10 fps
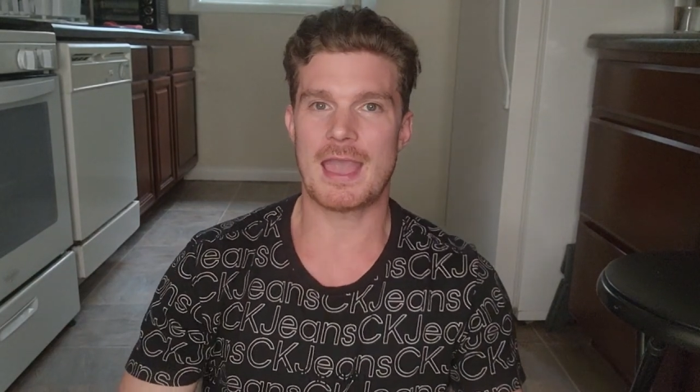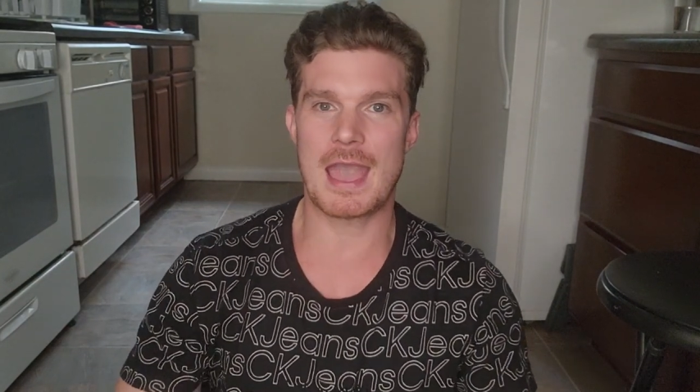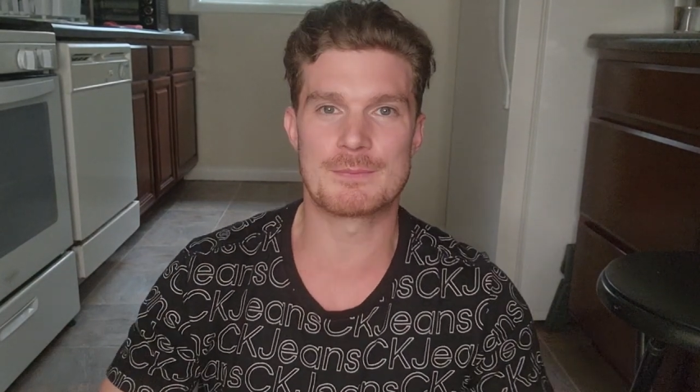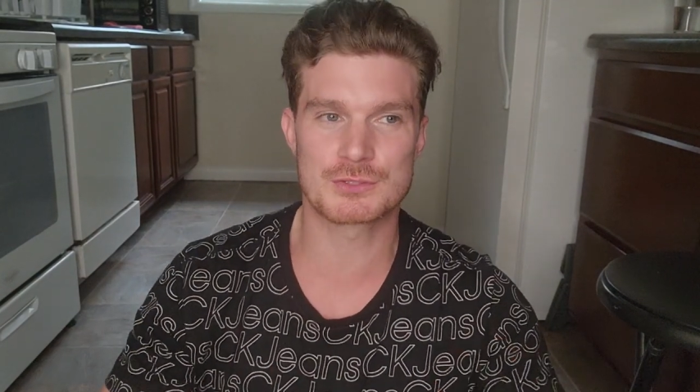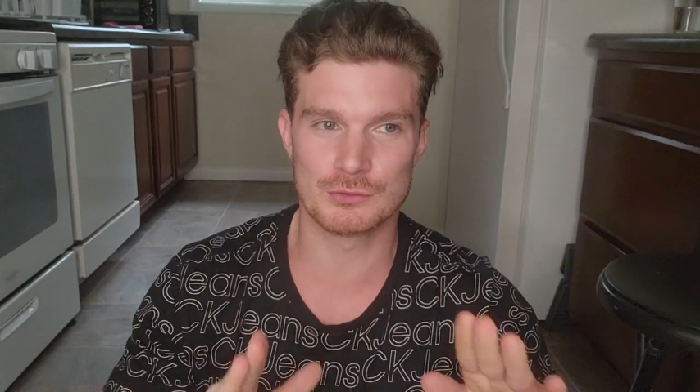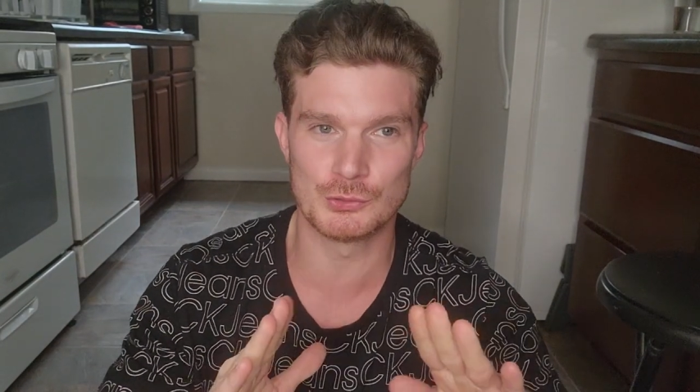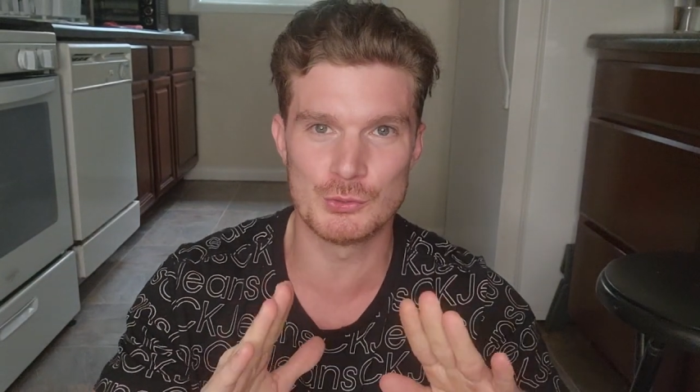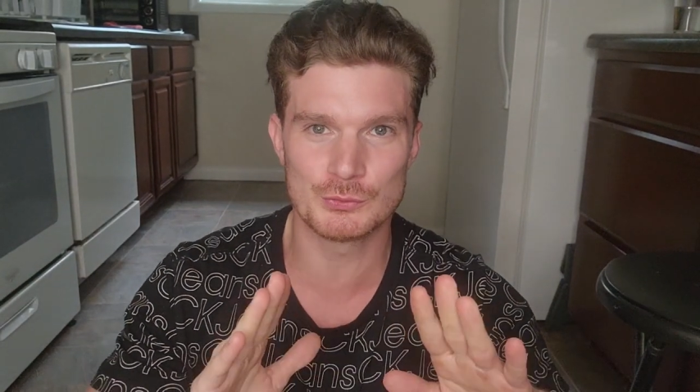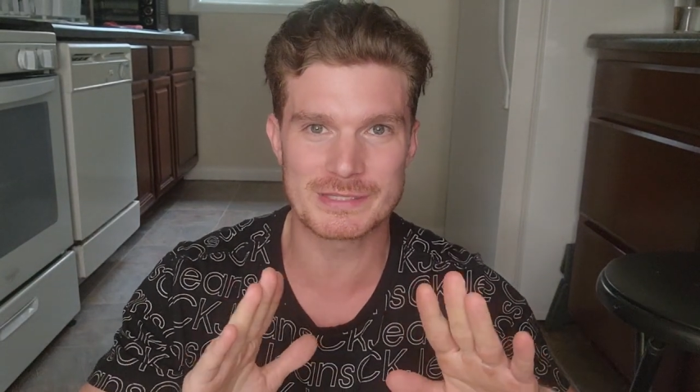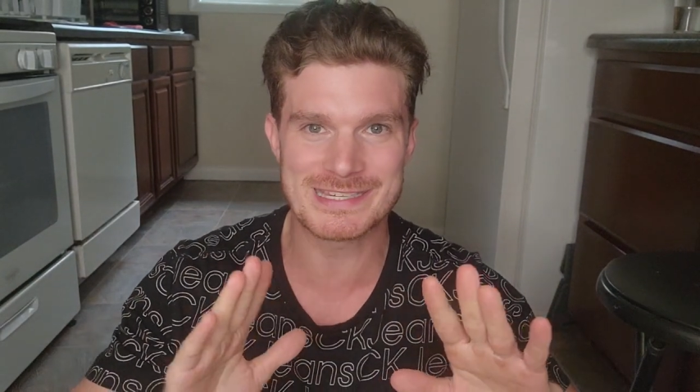
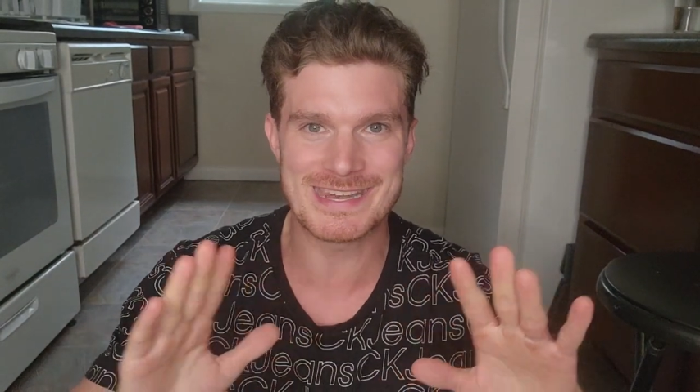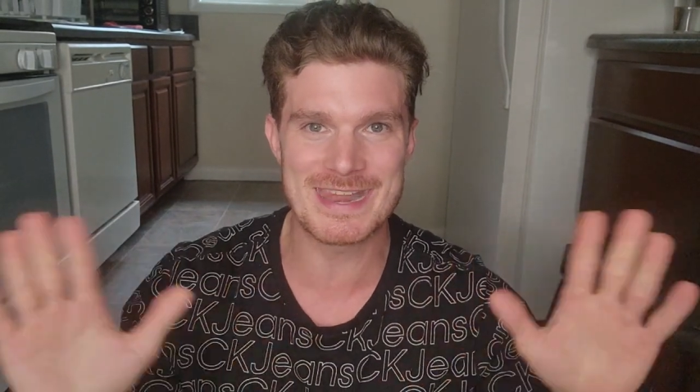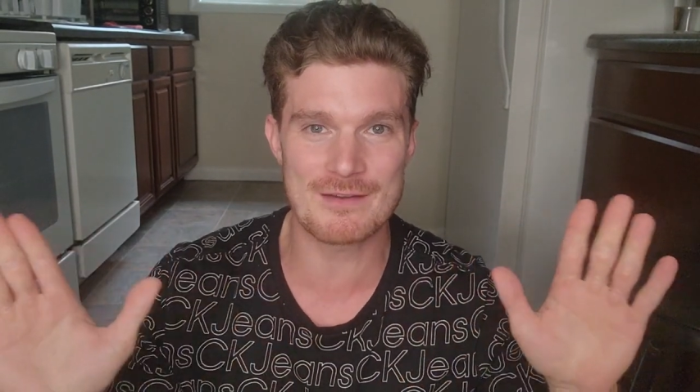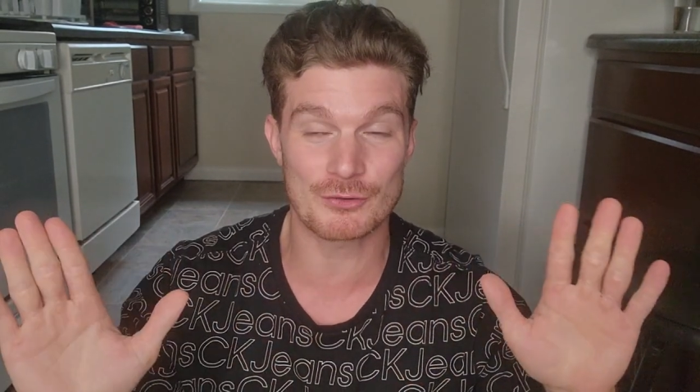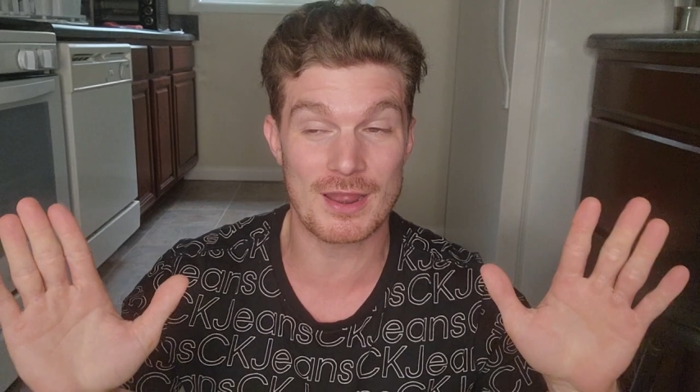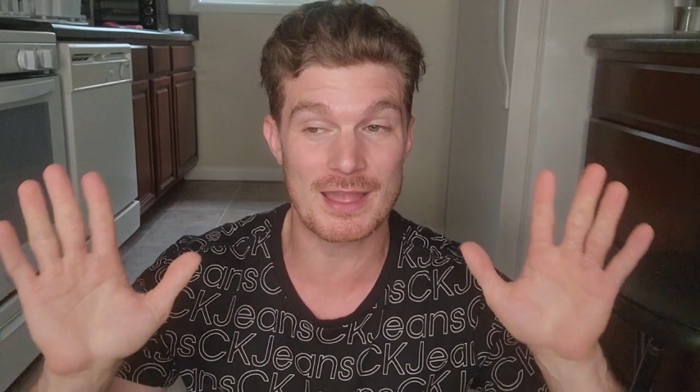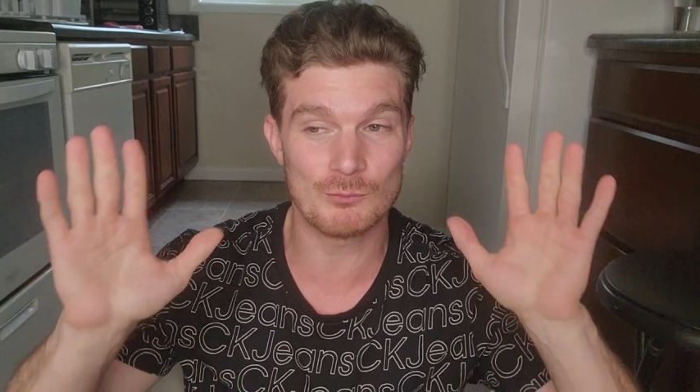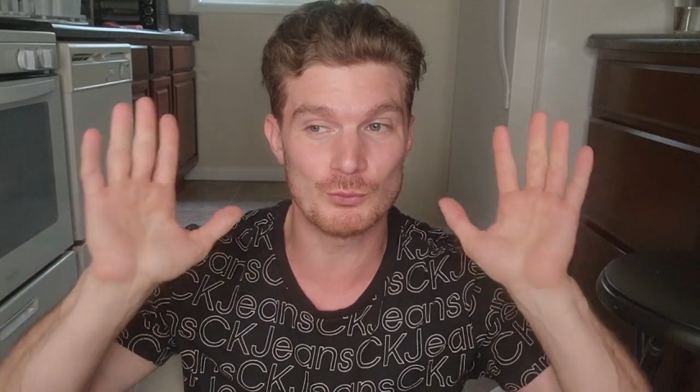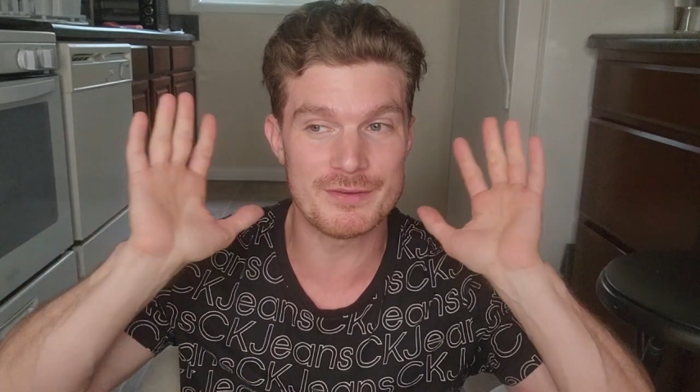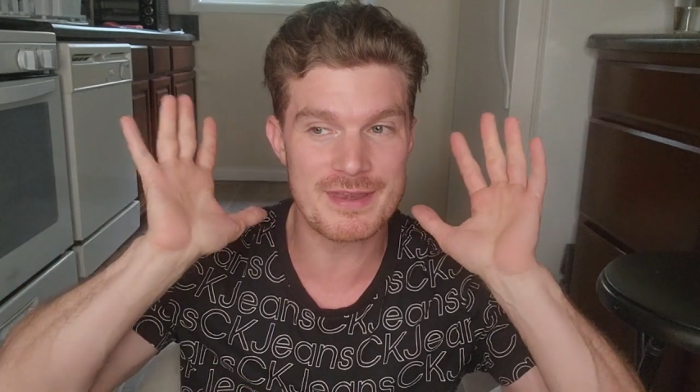absolutely never. I
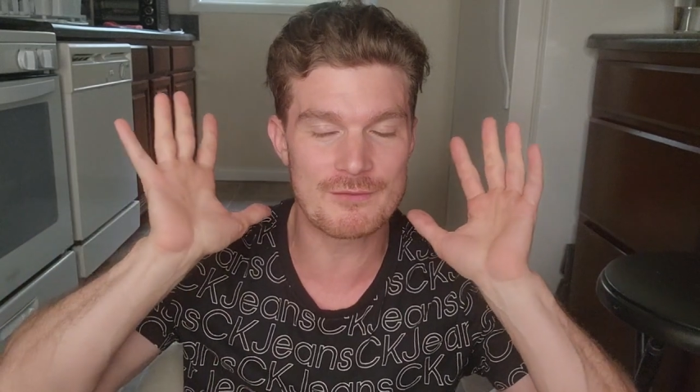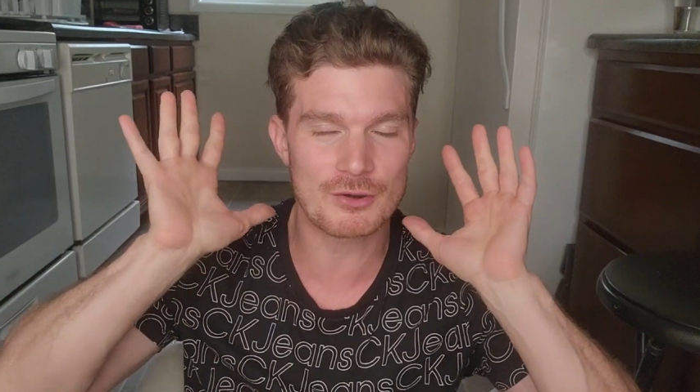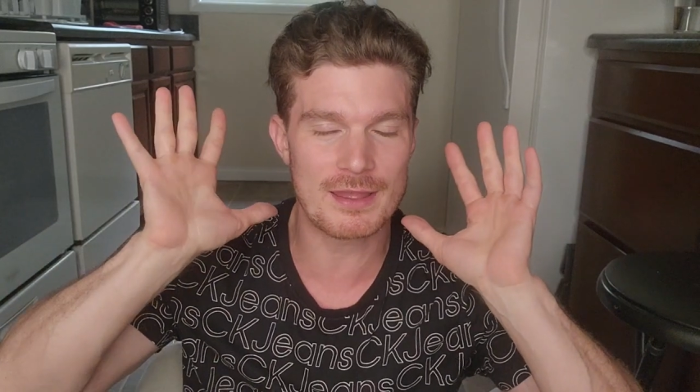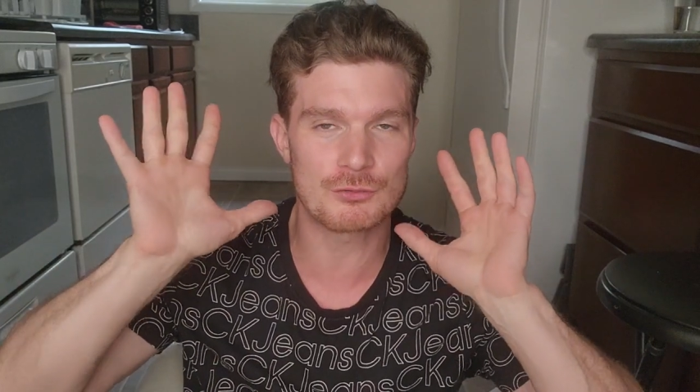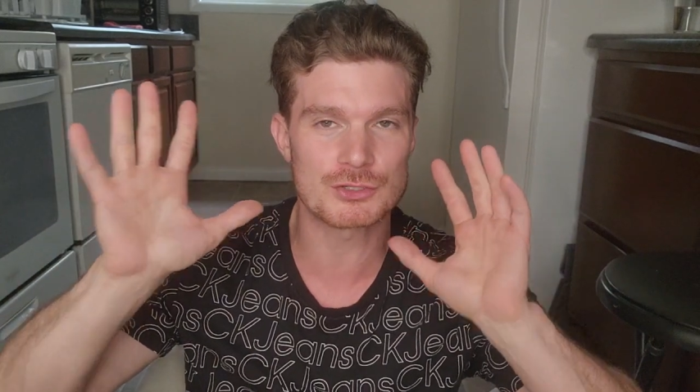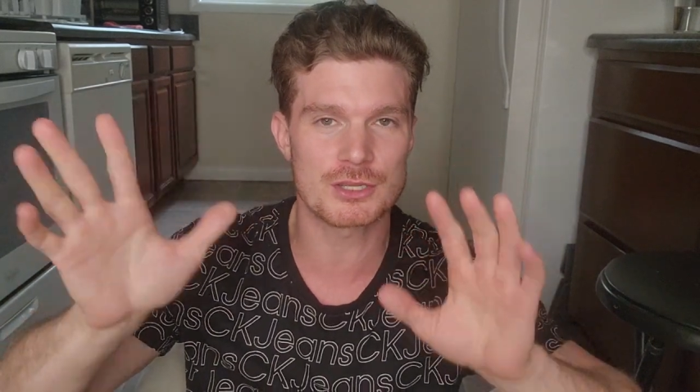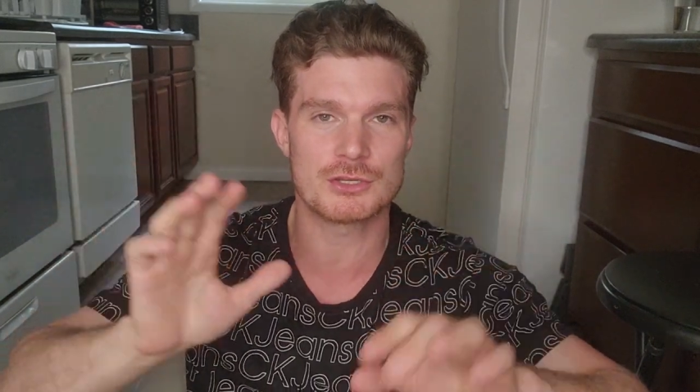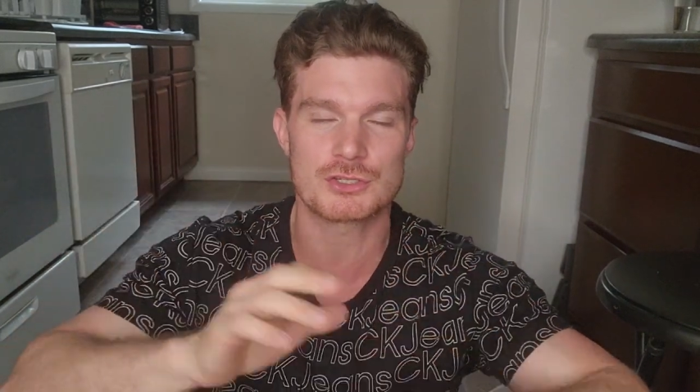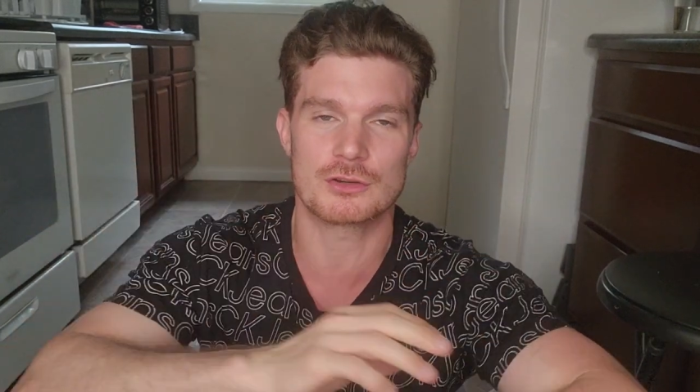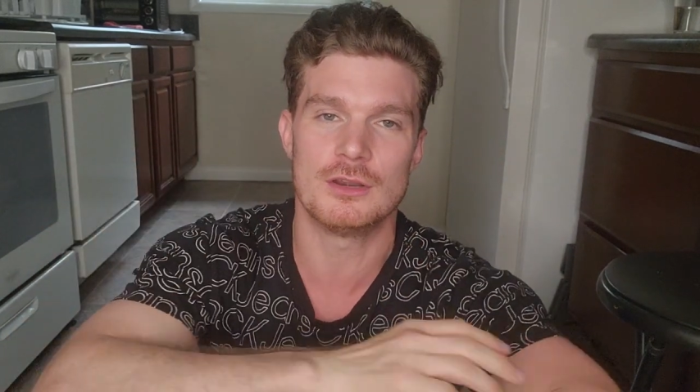will never, ever
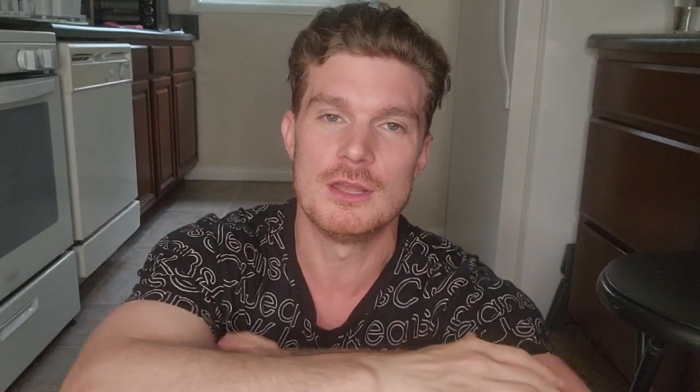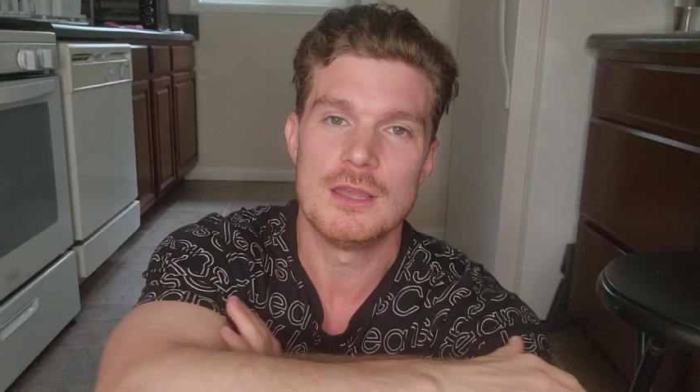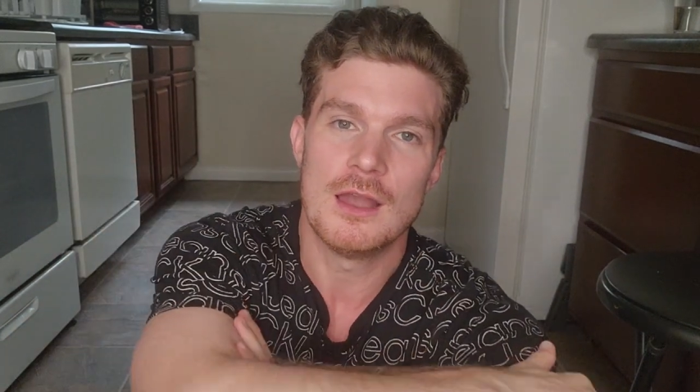touch her.